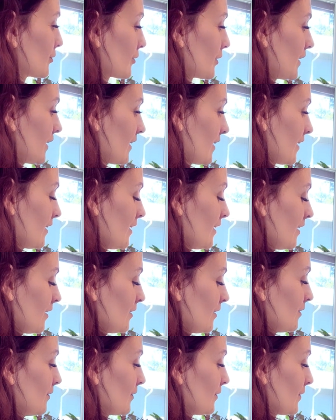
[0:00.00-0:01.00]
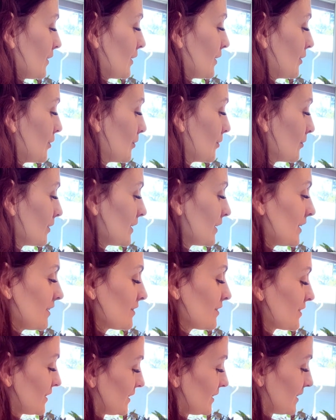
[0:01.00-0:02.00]
green on the new
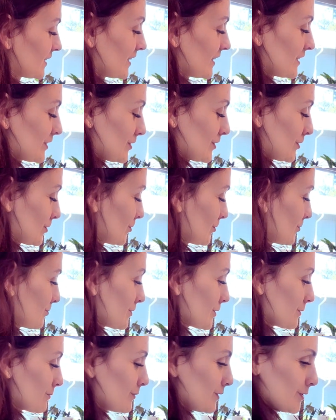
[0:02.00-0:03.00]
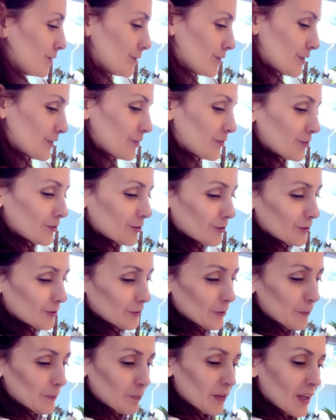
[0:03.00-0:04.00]
leaves. It's like super
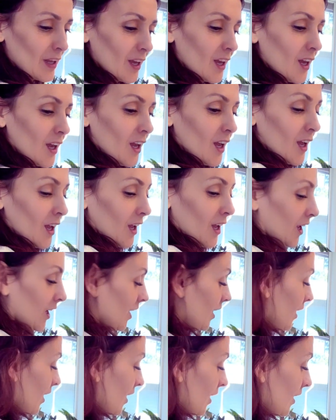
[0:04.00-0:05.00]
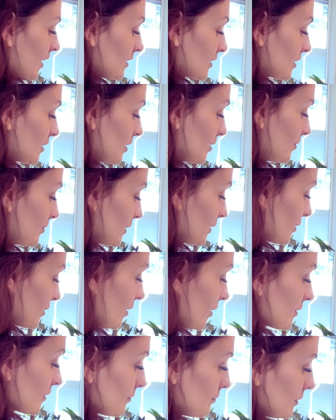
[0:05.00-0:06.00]
beautiful. So we
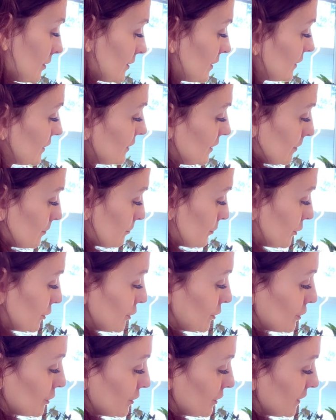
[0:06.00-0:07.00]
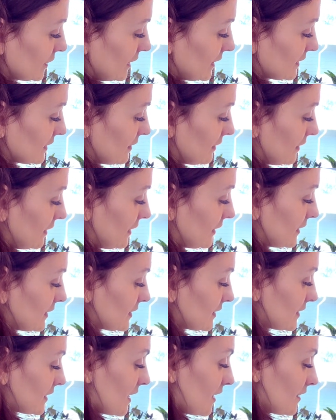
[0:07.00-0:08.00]
talked about the temperature. It doesn't like a
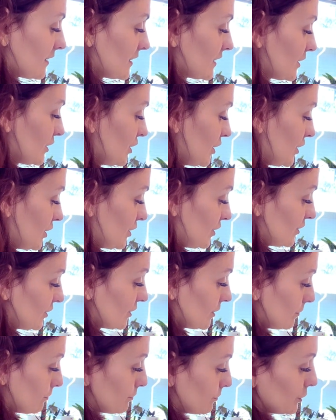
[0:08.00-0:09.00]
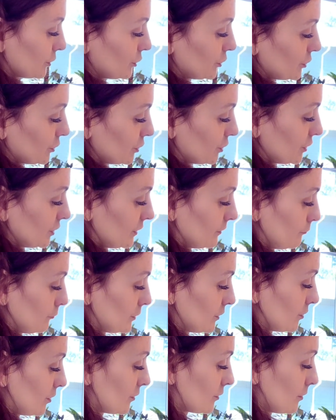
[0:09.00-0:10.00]
sudden change in temperature. And we
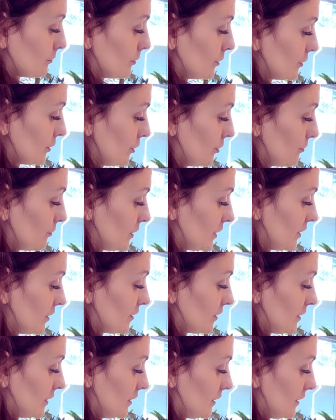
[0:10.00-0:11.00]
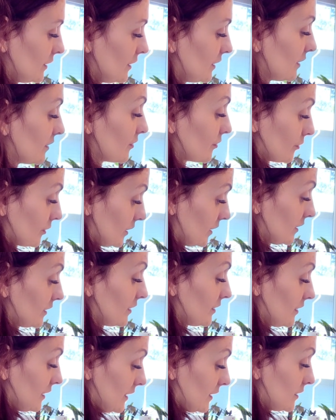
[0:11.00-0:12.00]
talked about humidity. It really
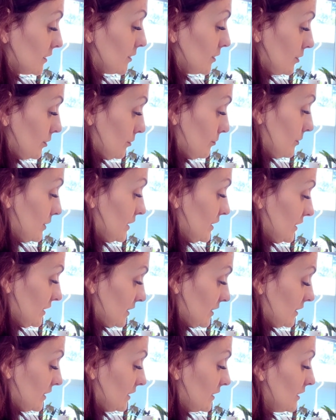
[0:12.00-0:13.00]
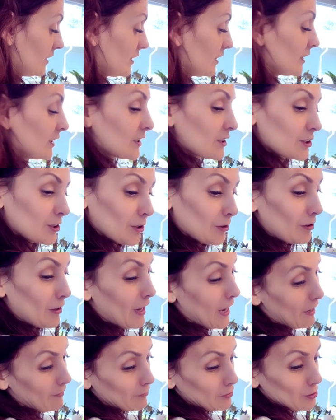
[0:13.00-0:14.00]
likes humidity. So you
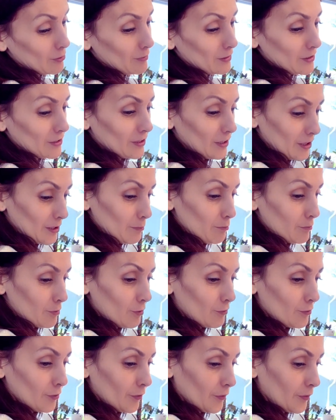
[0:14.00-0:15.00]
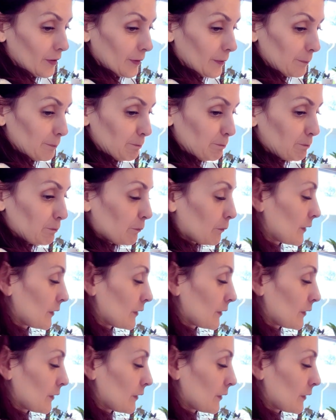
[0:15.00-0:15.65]
have to maintain both of them.